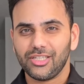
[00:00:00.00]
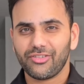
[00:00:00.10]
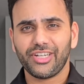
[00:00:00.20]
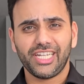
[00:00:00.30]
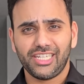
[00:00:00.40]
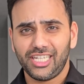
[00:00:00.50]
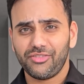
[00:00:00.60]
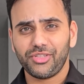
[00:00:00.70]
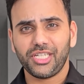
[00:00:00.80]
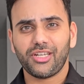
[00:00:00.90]
gray,
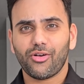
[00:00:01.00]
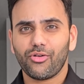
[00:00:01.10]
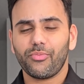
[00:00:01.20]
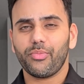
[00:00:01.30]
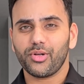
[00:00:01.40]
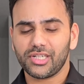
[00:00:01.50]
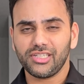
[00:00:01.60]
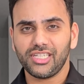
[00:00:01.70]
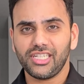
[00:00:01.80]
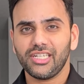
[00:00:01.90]
navy, or
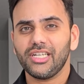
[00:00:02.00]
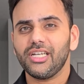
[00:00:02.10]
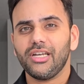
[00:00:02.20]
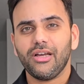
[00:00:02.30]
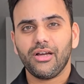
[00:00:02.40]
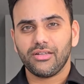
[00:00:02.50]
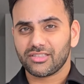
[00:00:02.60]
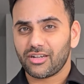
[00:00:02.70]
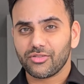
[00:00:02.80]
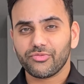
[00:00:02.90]
burgundy.
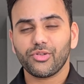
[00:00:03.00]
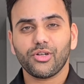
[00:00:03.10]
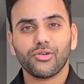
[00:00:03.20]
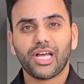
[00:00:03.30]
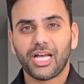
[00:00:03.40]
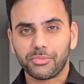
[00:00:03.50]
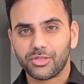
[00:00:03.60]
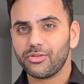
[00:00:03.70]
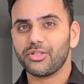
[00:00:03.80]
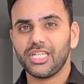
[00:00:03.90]
Scarves would look
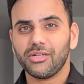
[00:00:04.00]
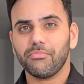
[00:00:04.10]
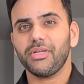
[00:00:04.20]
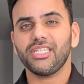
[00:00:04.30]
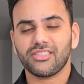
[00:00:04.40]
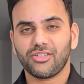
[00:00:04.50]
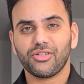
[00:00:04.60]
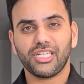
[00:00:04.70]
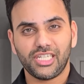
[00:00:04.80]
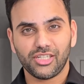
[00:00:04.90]
absolutely amazing
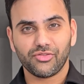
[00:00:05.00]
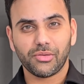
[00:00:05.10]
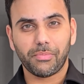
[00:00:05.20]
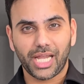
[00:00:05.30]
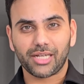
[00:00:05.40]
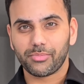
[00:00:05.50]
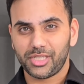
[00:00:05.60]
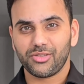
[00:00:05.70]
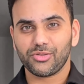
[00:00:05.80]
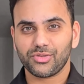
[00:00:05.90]
on any of the black
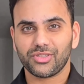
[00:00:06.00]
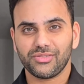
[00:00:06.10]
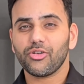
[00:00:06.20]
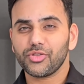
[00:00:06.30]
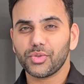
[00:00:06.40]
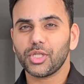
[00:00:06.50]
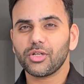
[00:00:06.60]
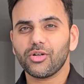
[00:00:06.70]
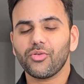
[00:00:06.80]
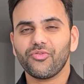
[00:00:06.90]
peacoats. Now, if you want to
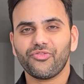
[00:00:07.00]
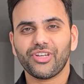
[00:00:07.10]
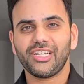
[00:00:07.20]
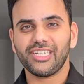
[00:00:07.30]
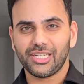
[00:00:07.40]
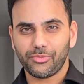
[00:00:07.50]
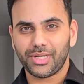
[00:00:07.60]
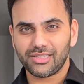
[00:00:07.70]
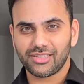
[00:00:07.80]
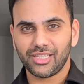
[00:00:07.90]
go very
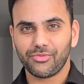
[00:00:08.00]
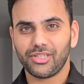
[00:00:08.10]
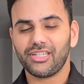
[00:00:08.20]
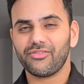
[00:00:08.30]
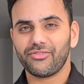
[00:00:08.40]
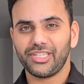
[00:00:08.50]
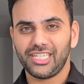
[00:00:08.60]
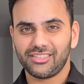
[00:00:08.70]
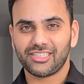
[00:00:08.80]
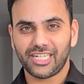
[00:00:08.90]
advanced level and
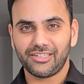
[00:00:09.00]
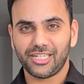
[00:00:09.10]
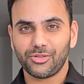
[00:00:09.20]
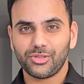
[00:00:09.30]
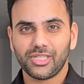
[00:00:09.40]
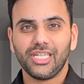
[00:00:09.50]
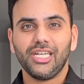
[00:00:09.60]
really stand out,